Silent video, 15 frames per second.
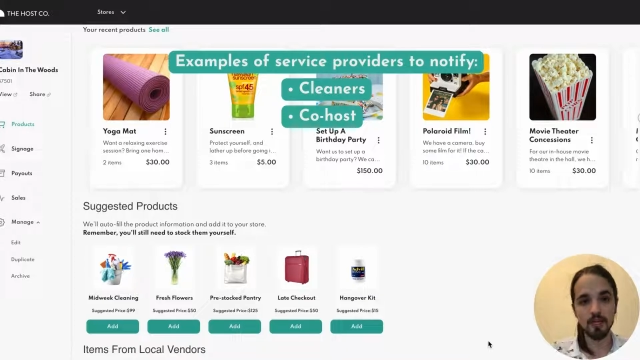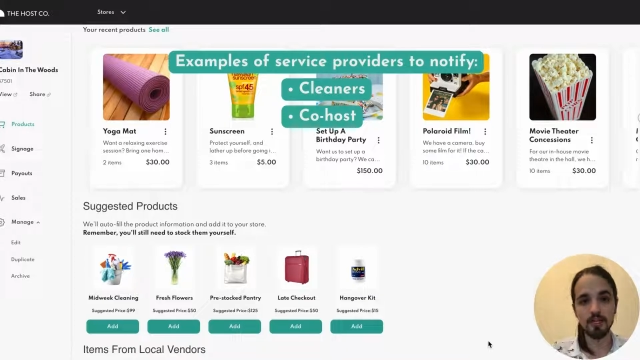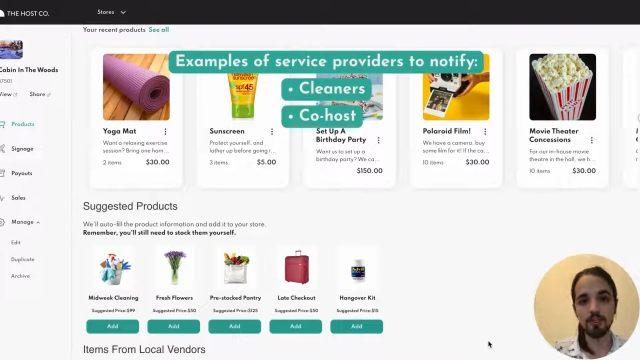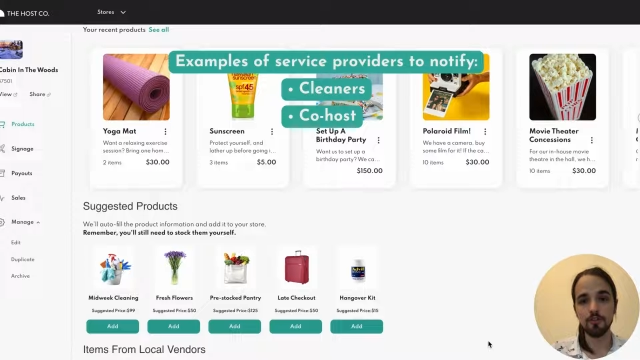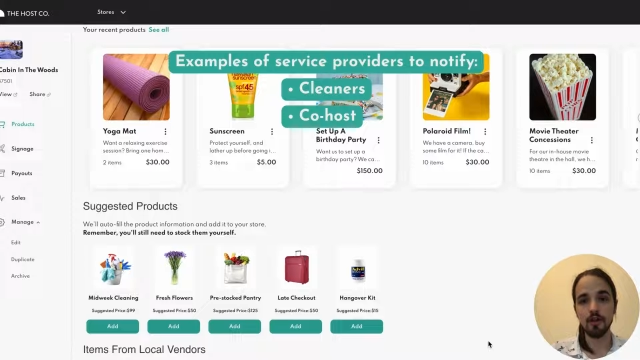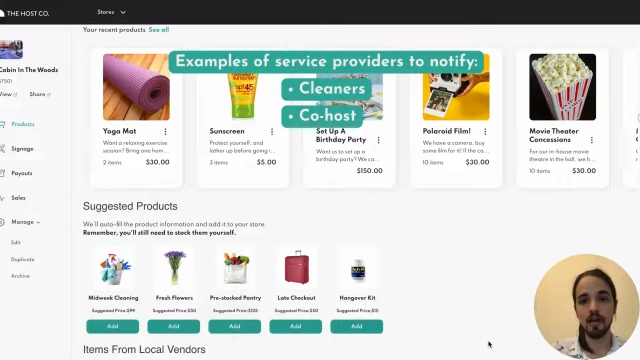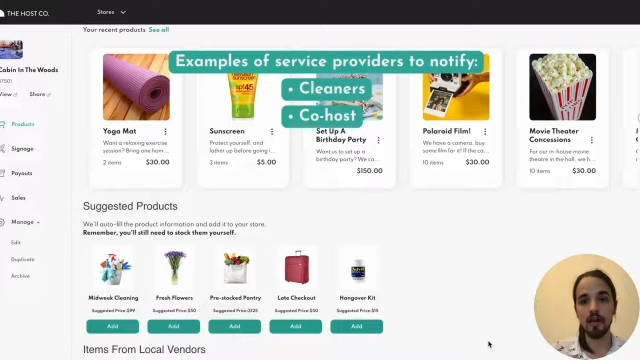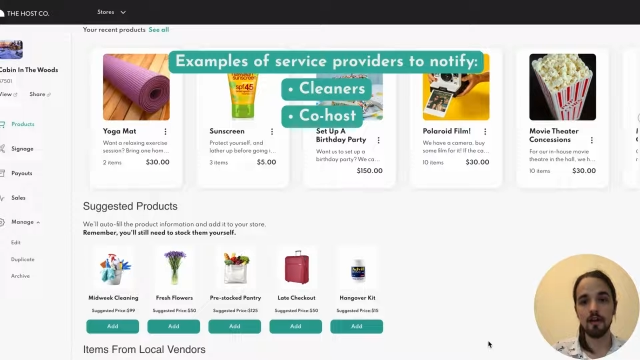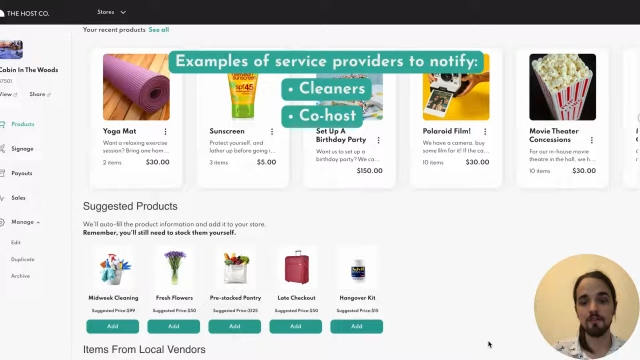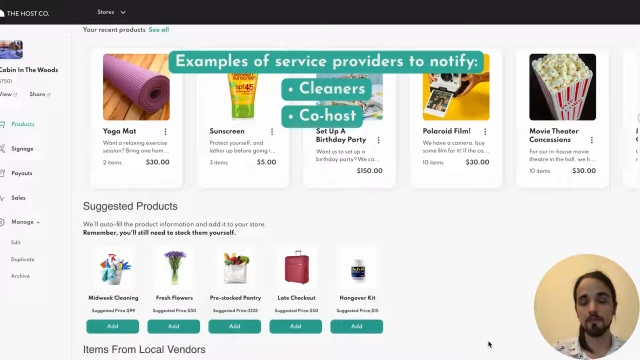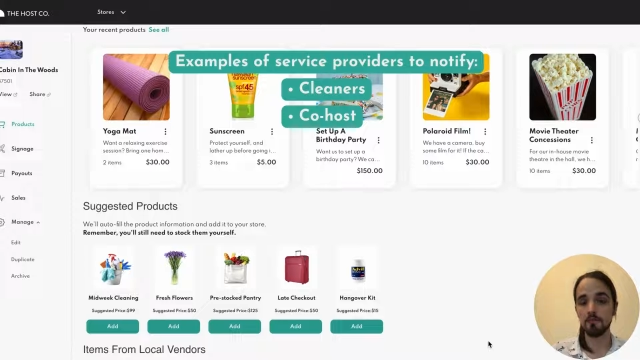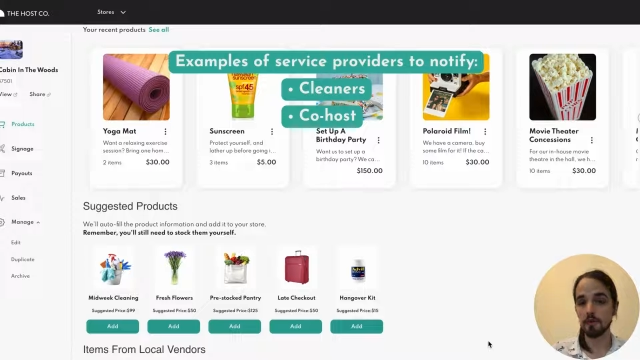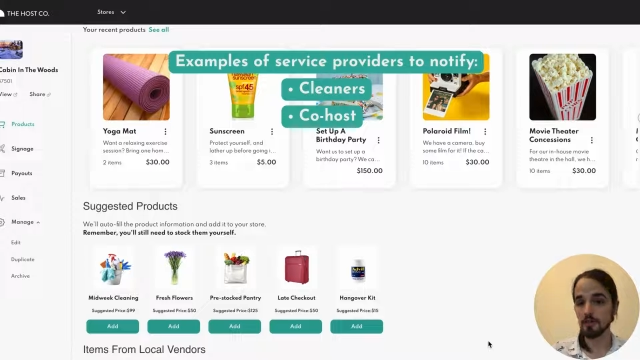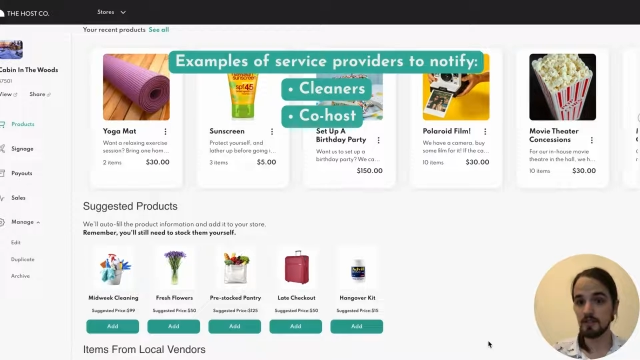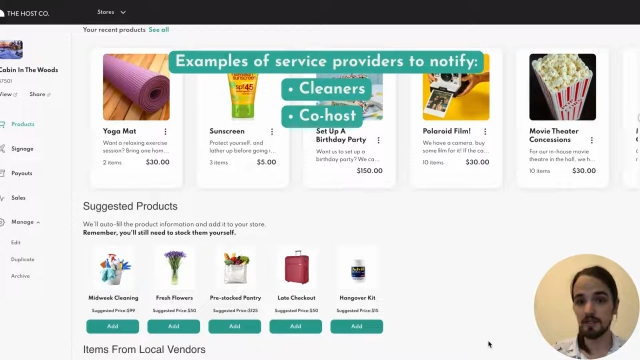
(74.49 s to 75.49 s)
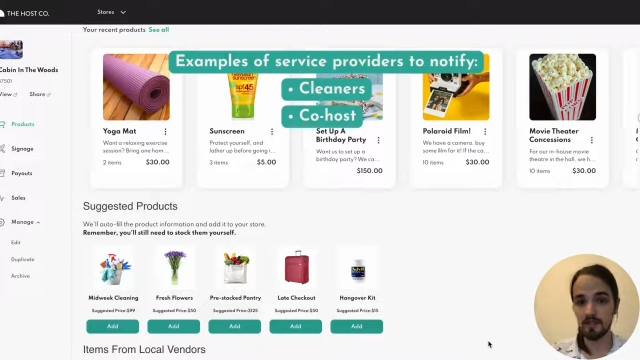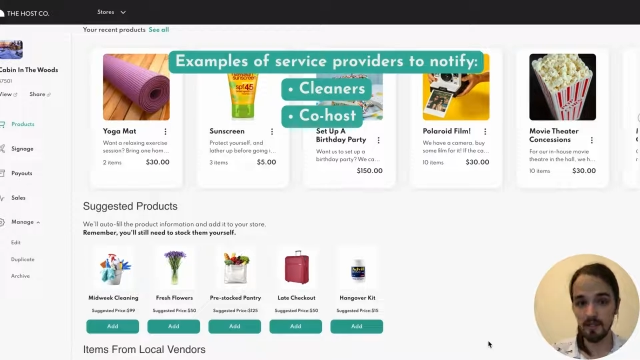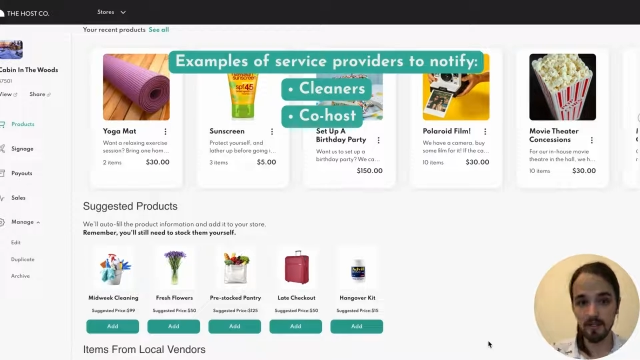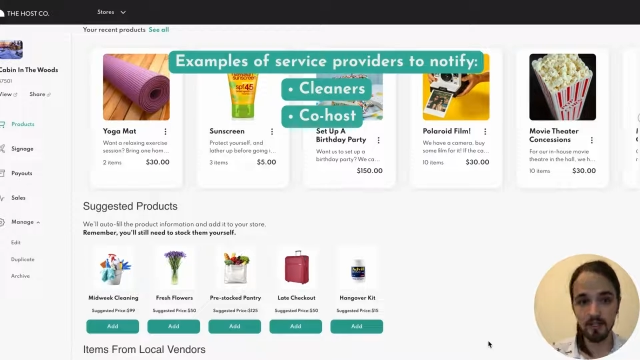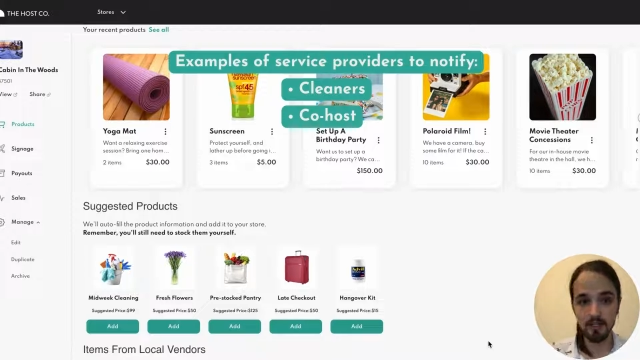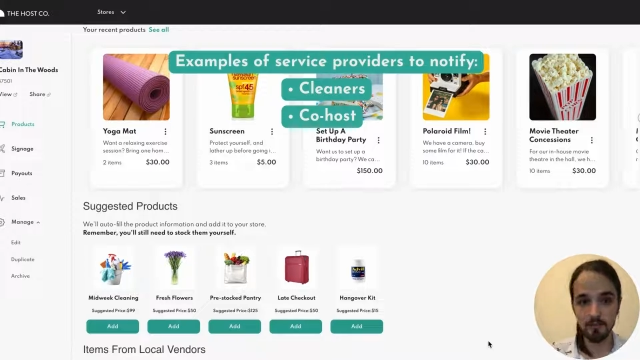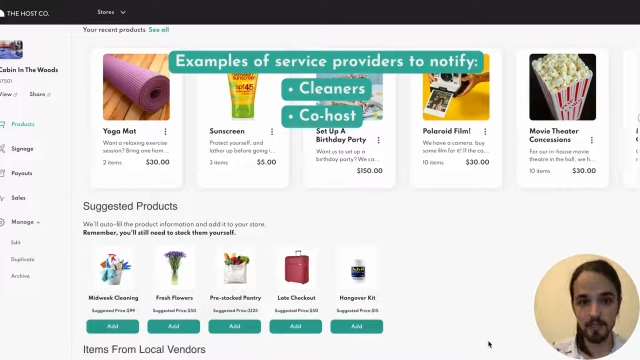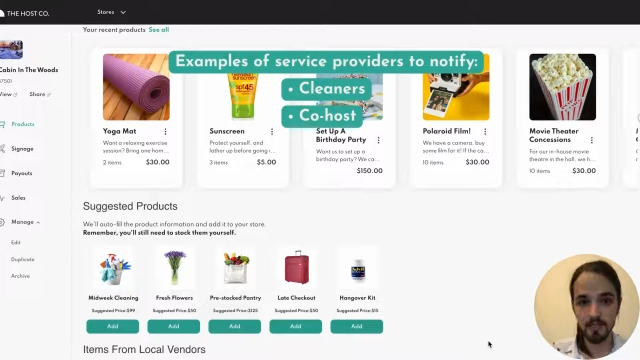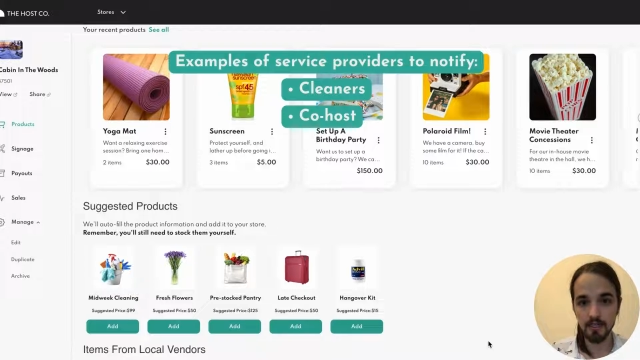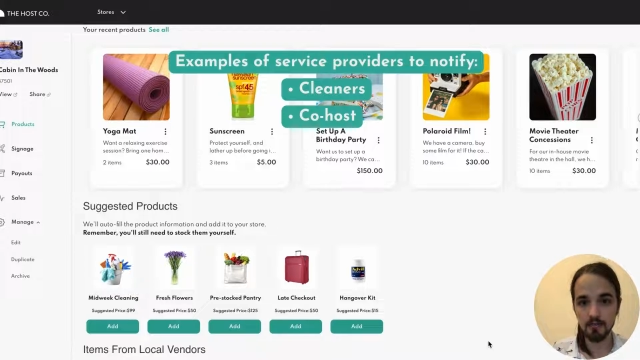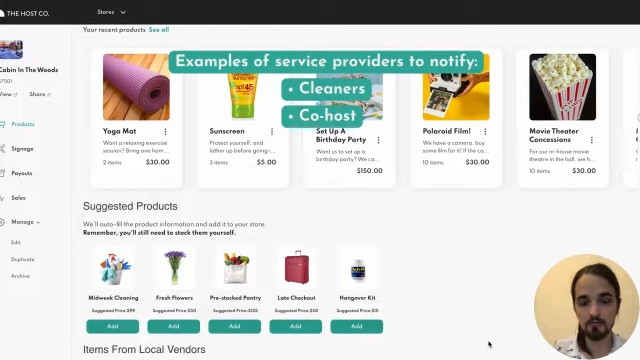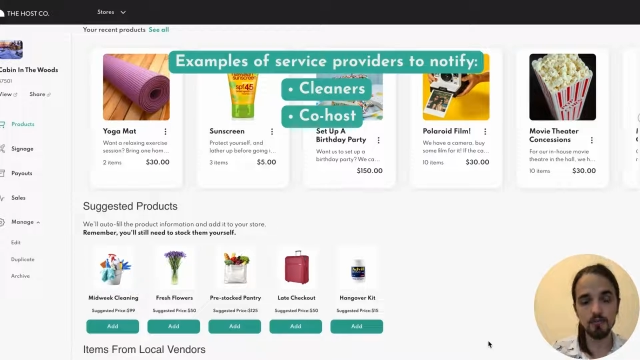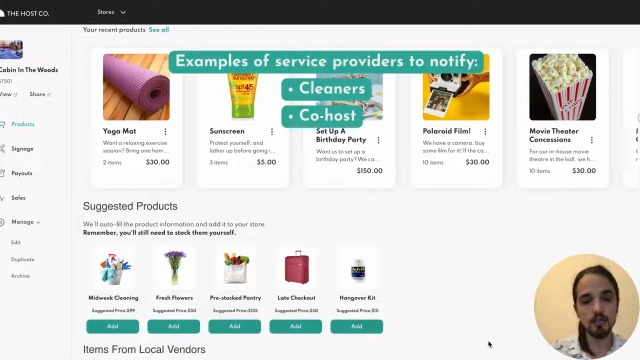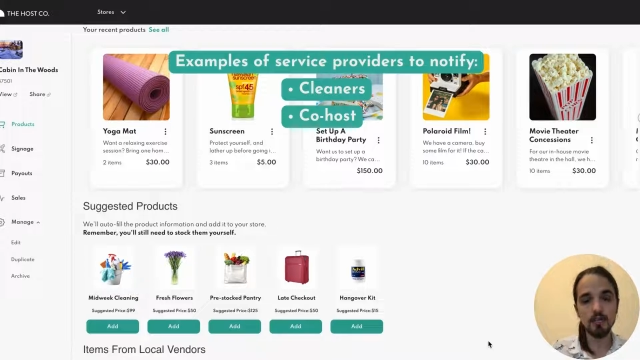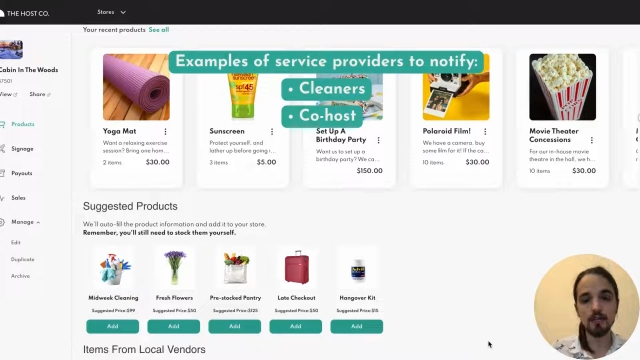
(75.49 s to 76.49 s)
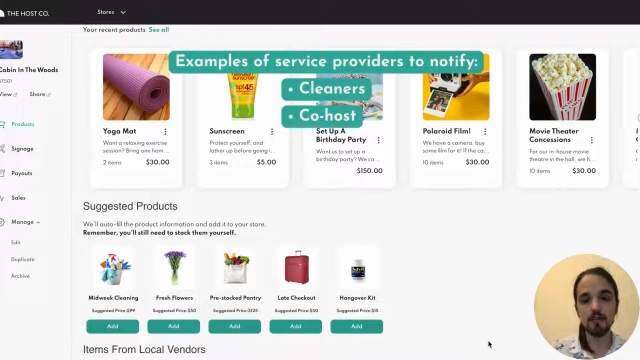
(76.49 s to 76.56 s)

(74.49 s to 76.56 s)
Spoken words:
and you have a birthday cake coming in,